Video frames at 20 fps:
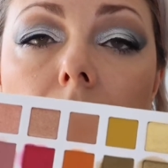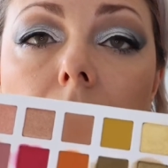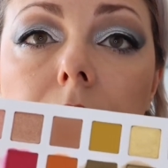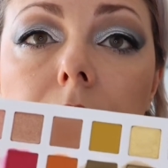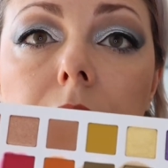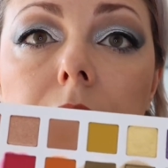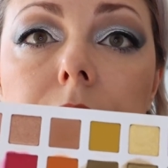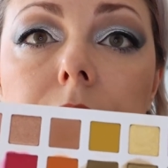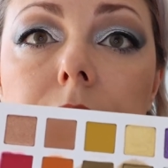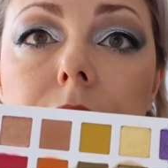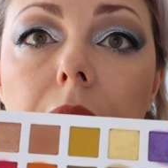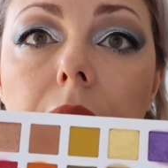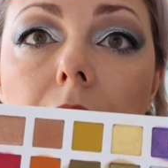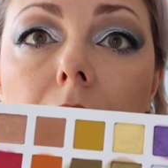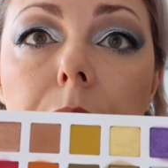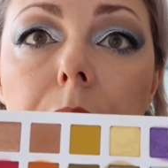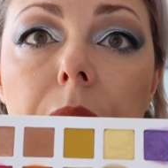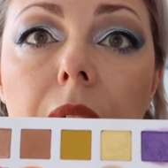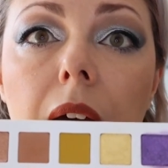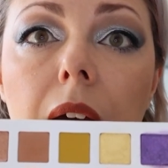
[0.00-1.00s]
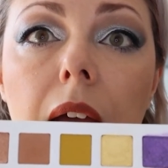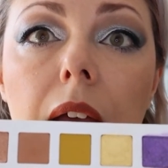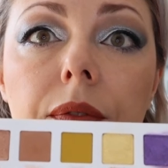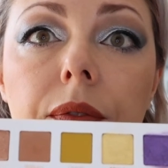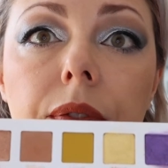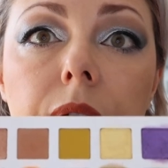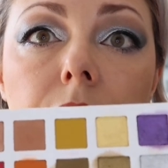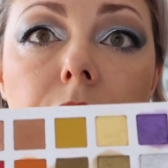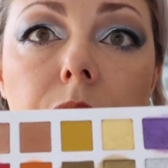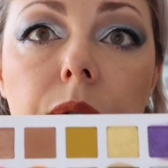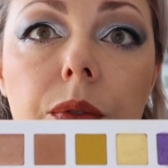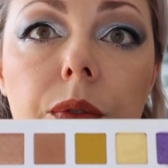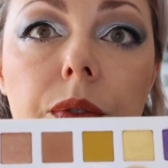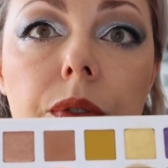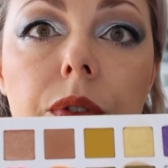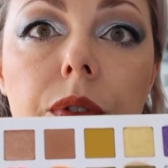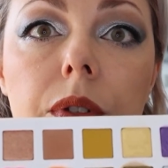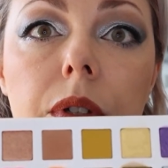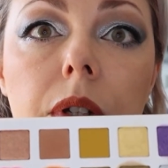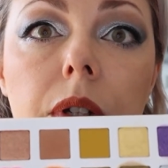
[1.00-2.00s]
This time I've
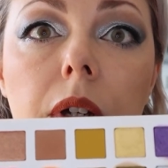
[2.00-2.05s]
used